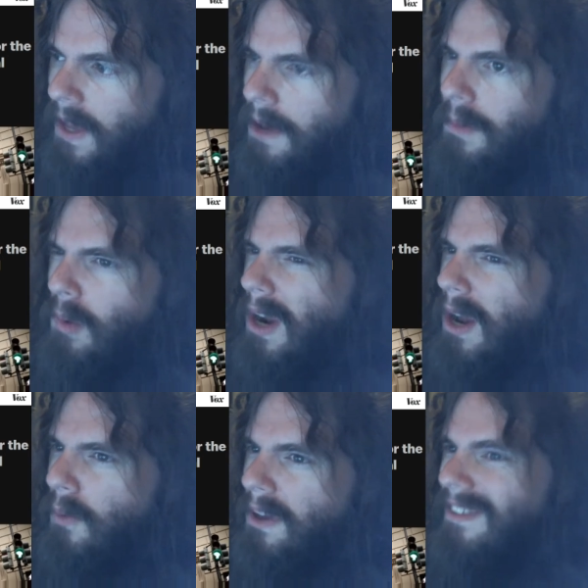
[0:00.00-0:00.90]
But what I
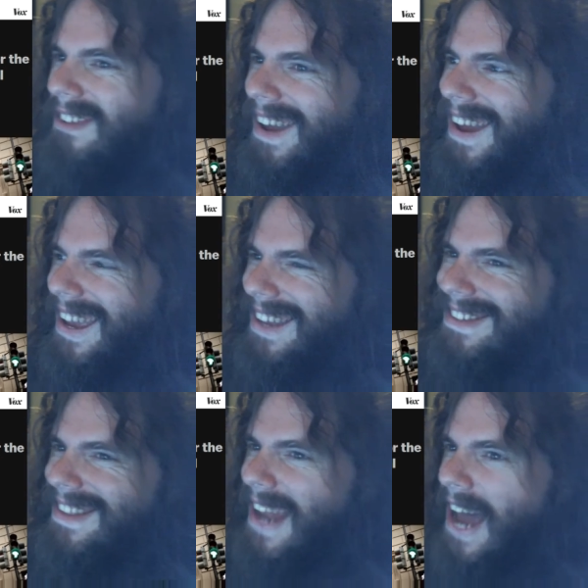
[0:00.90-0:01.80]
will say is
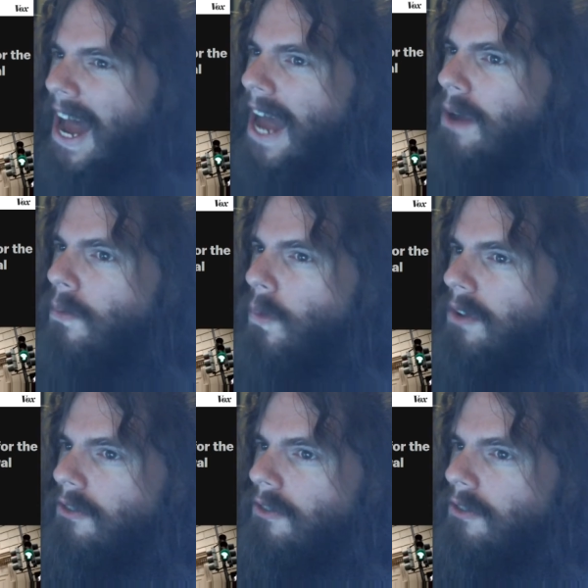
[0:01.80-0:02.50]
that I was